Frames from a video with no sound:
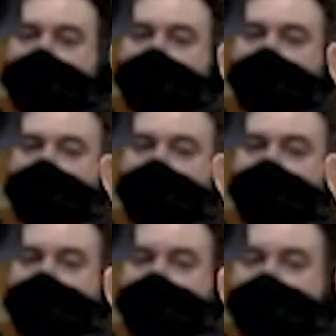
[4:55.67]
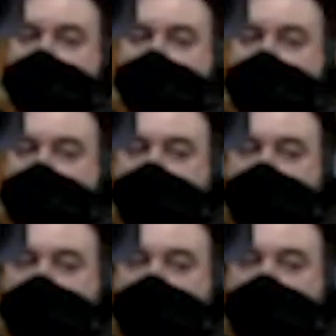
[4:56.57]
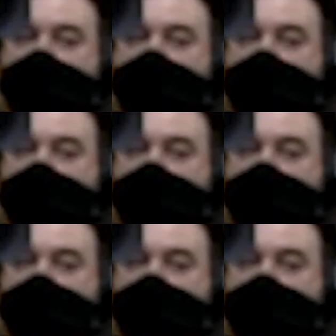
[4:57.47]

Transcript: (silent)